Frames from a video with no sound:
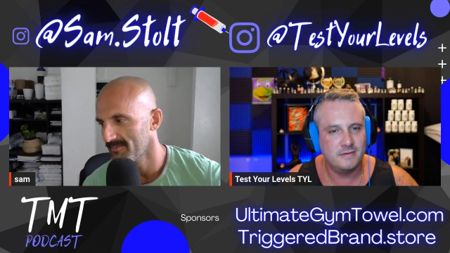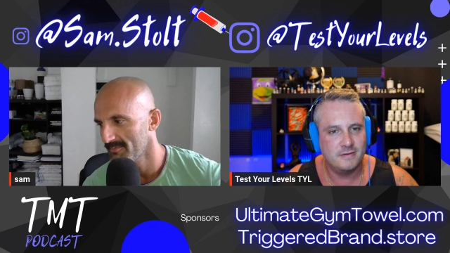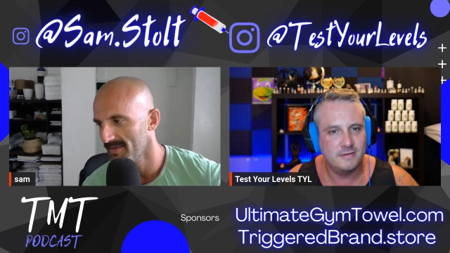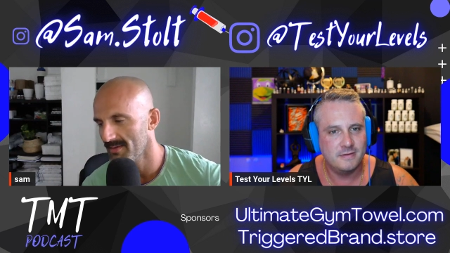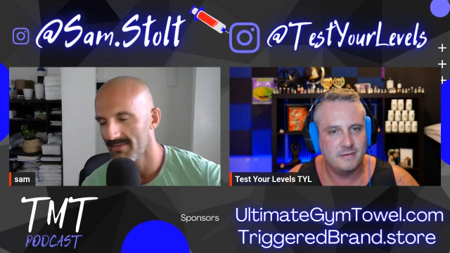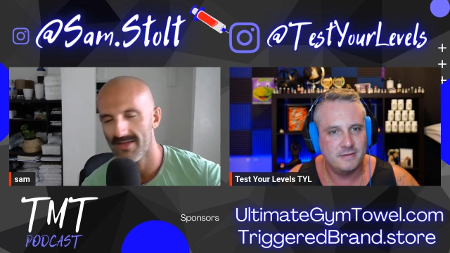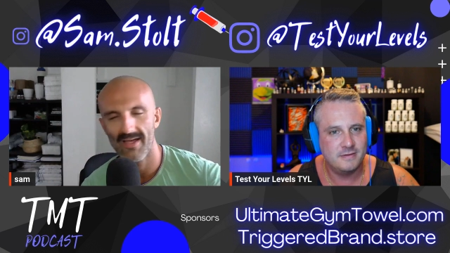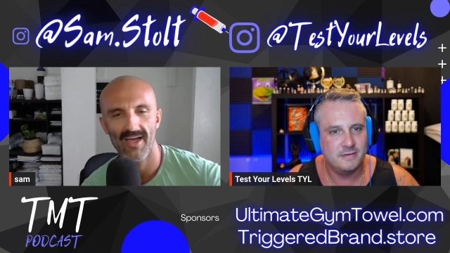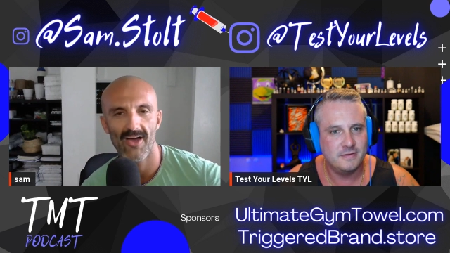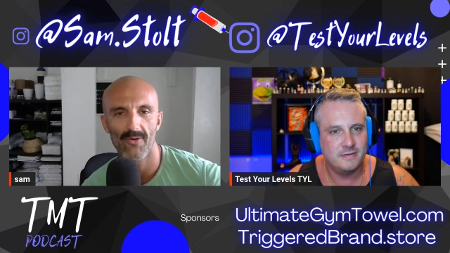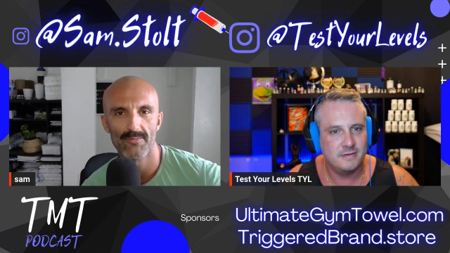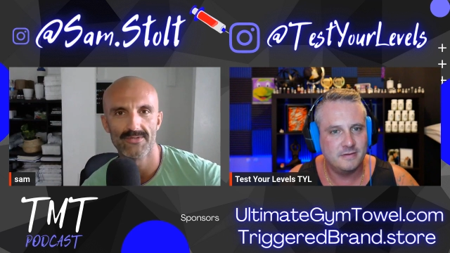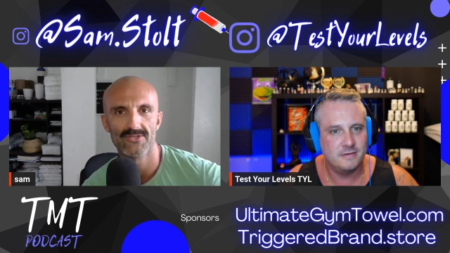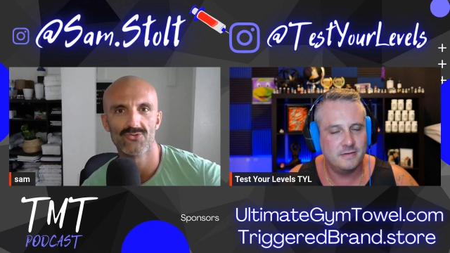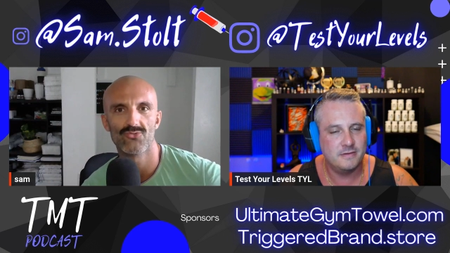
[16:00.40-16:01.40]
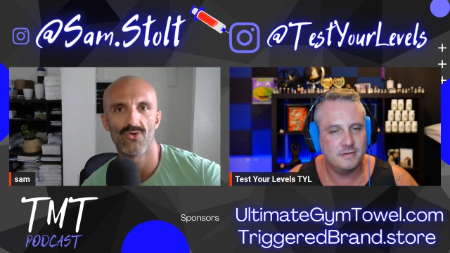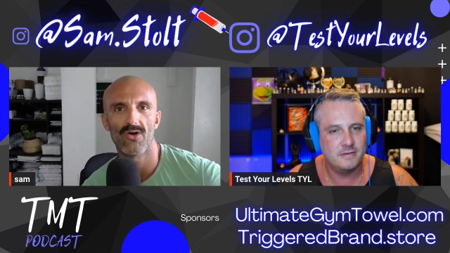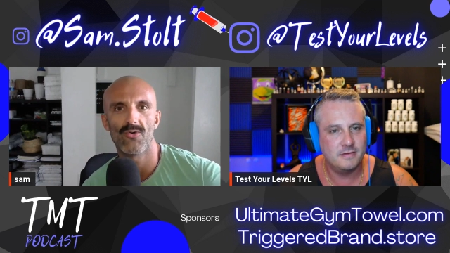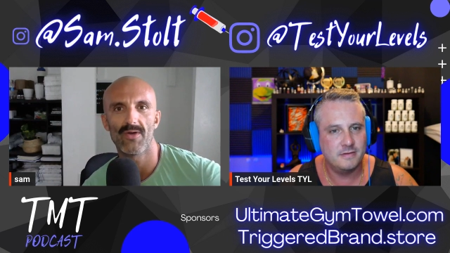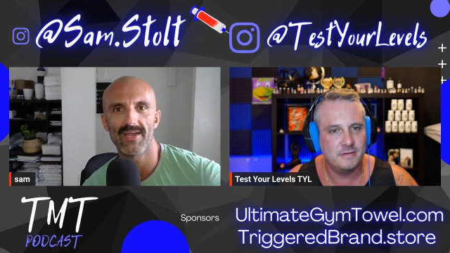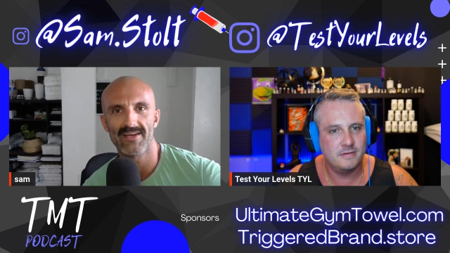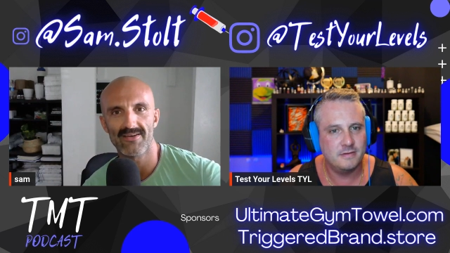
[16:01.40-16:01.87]
Speaker 1: maybe helps
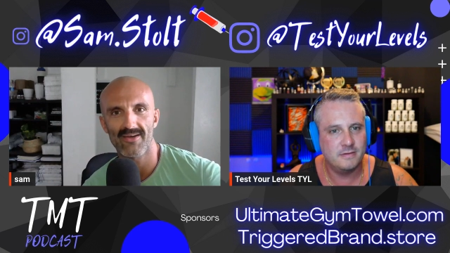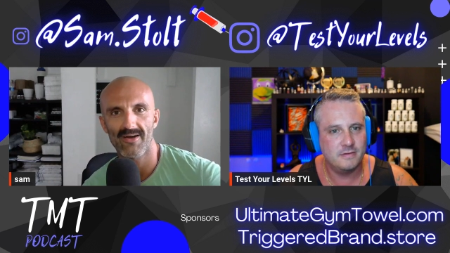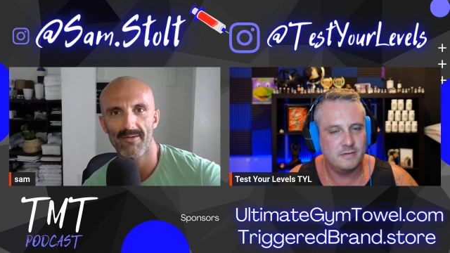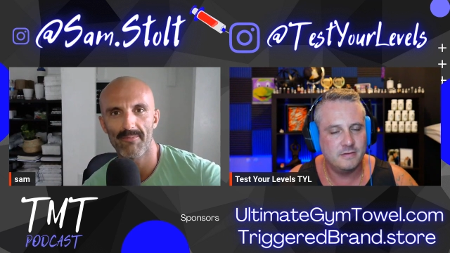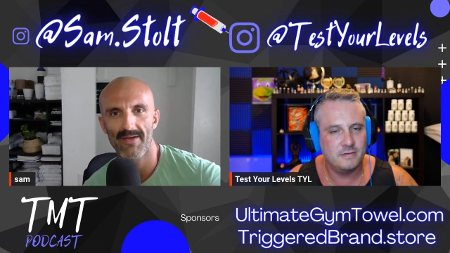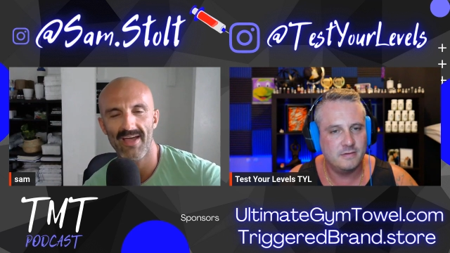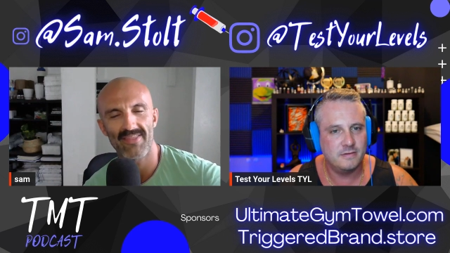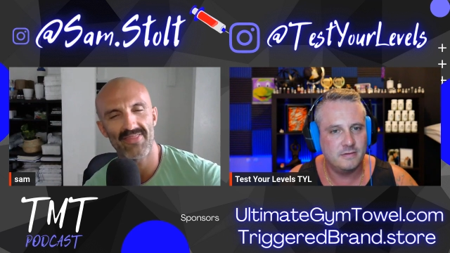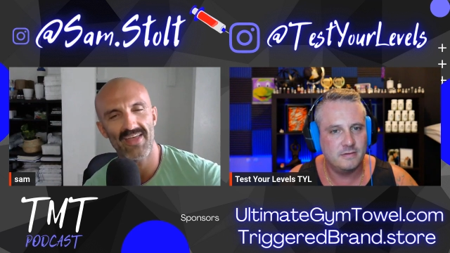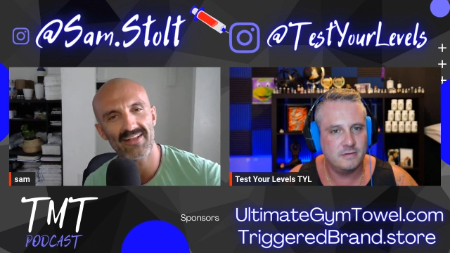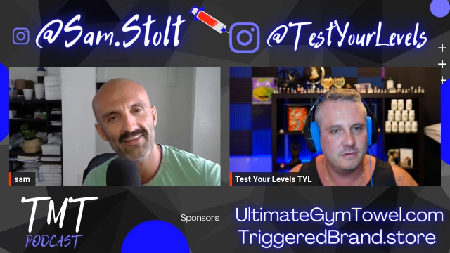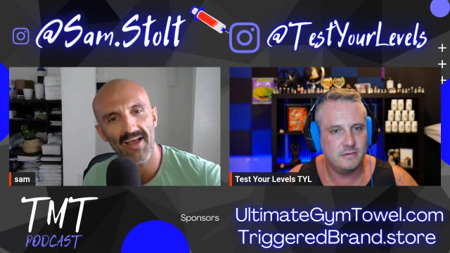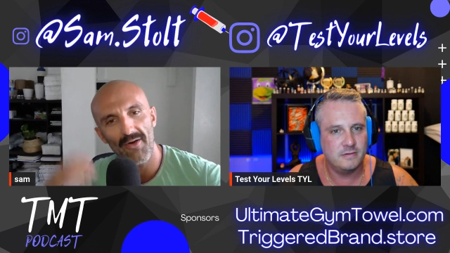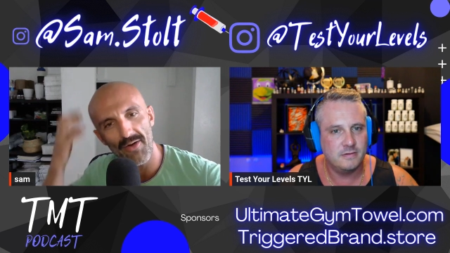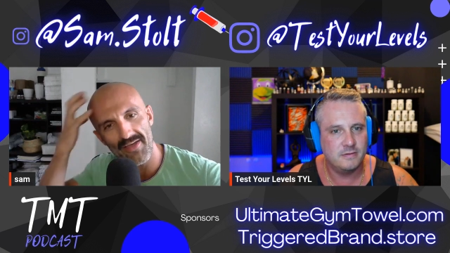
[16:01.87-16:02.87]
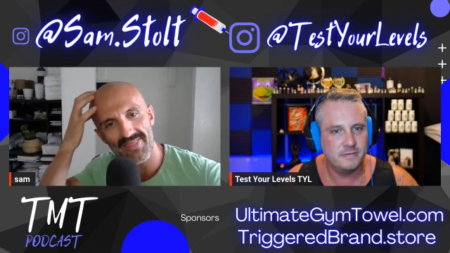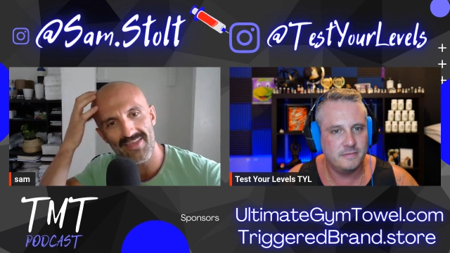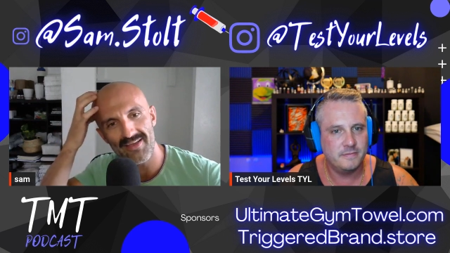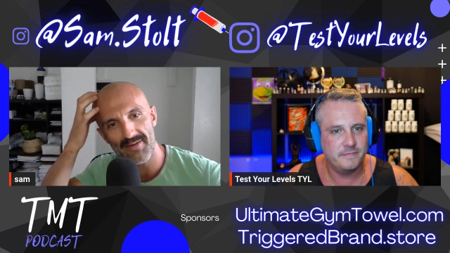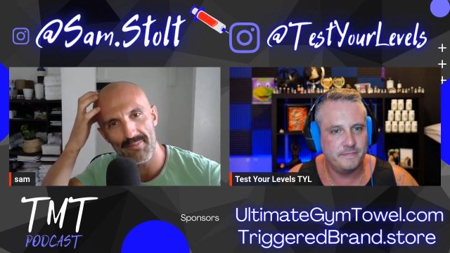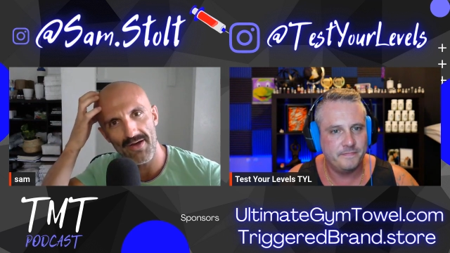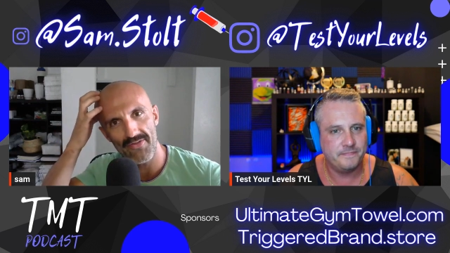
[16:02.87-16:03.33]
grow income and that's how i
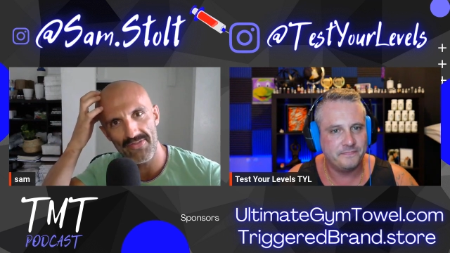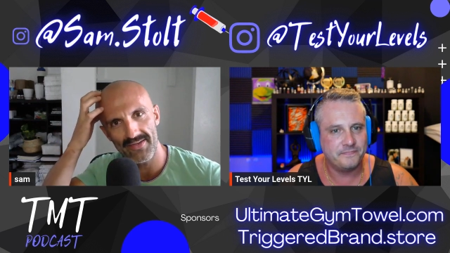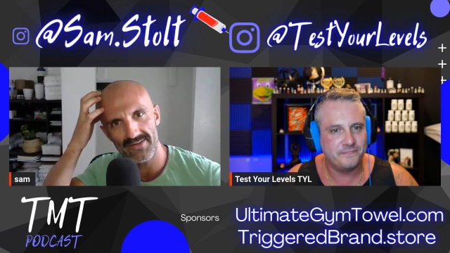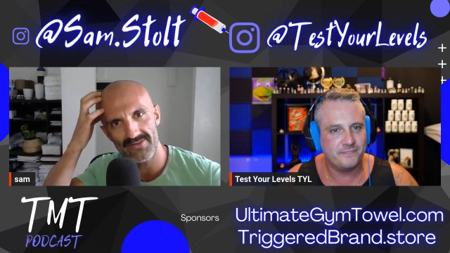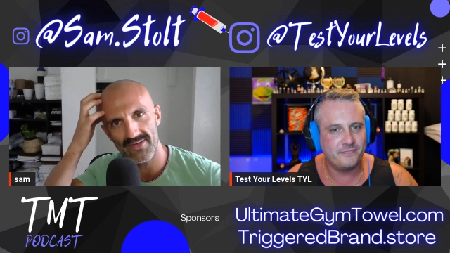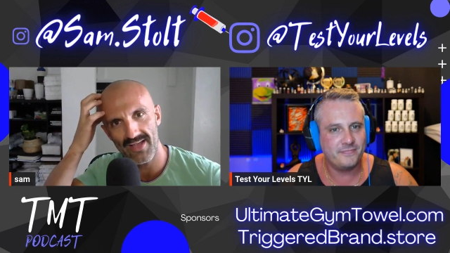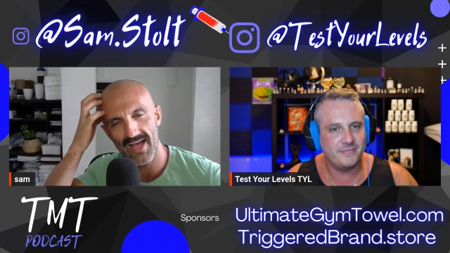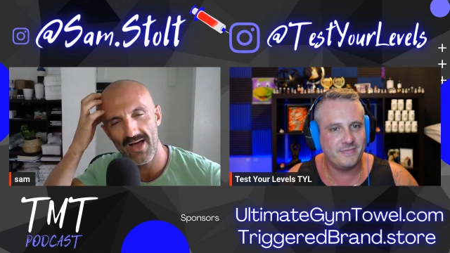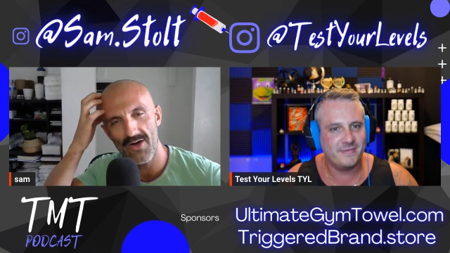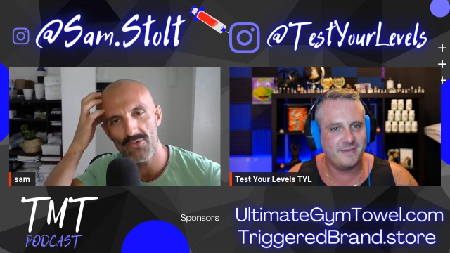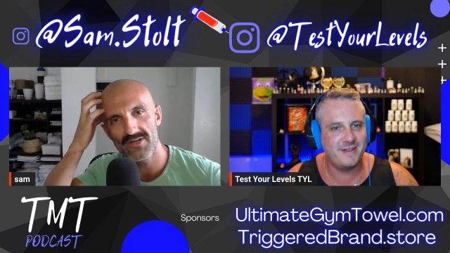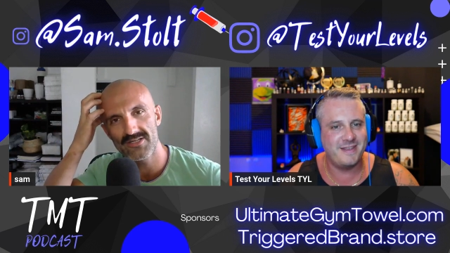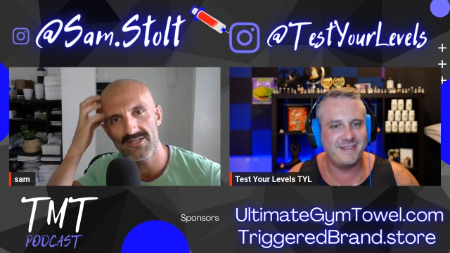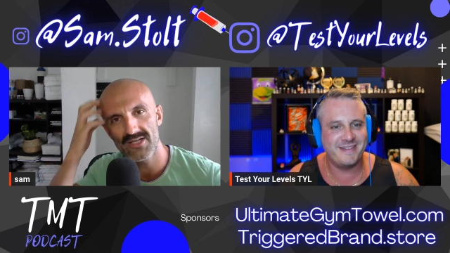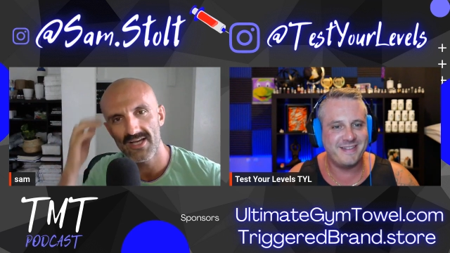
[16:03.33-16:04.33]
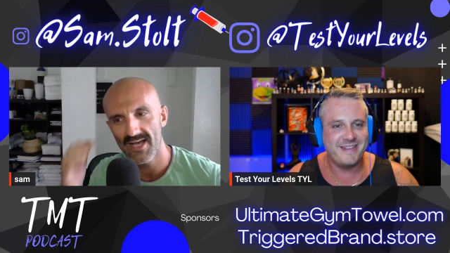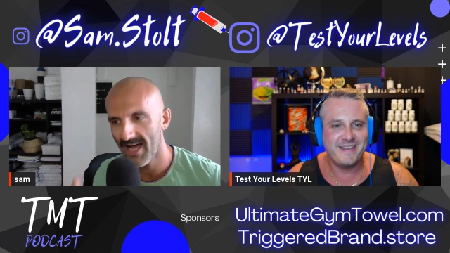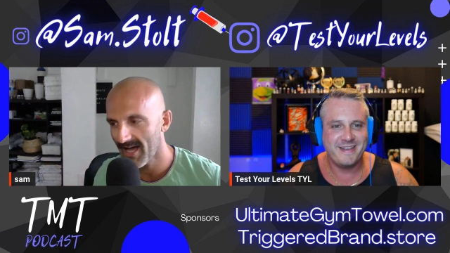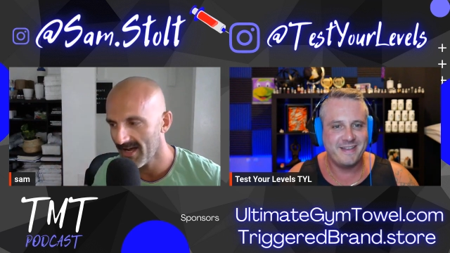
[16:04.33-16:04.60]
think about things like how does